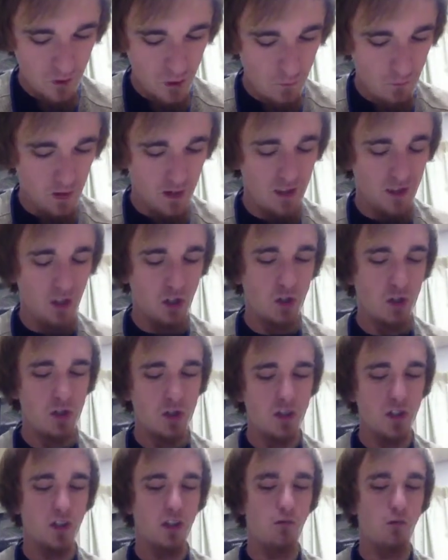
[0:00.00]
But in the
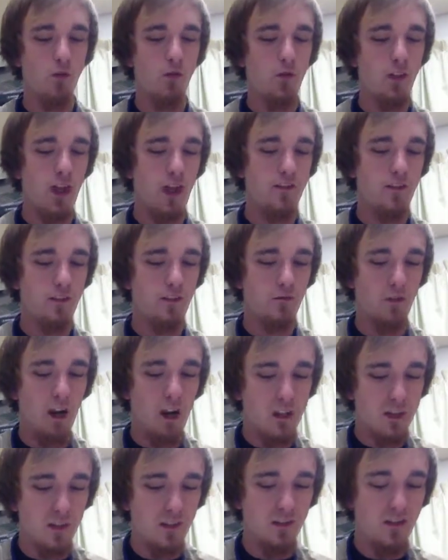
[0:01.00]
Christian life,
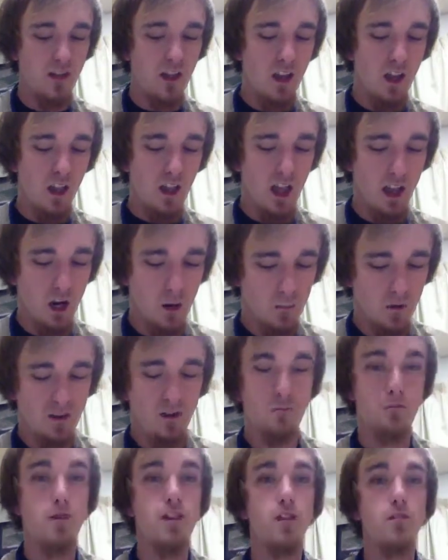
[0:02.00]
righteous like armor,
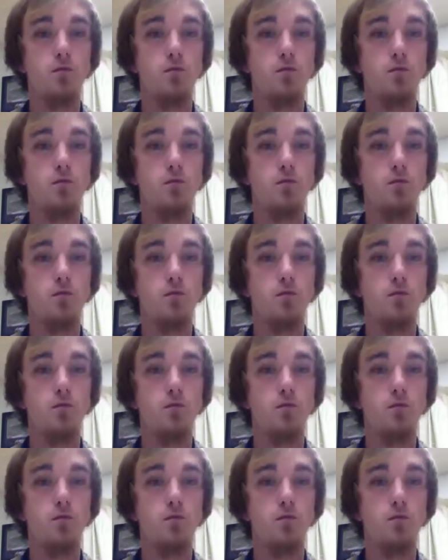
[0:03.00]
to be